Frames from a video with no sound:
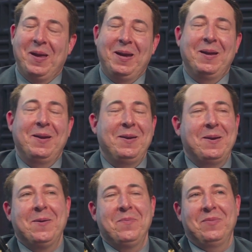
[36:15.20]
And
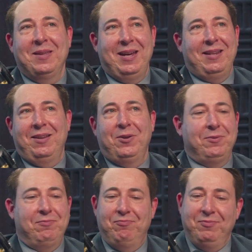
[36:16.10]

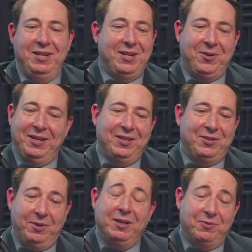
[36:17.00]
they'll
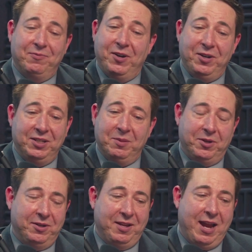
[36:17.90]
it's very
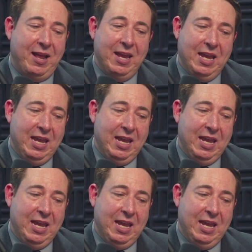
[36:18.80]
similar to that,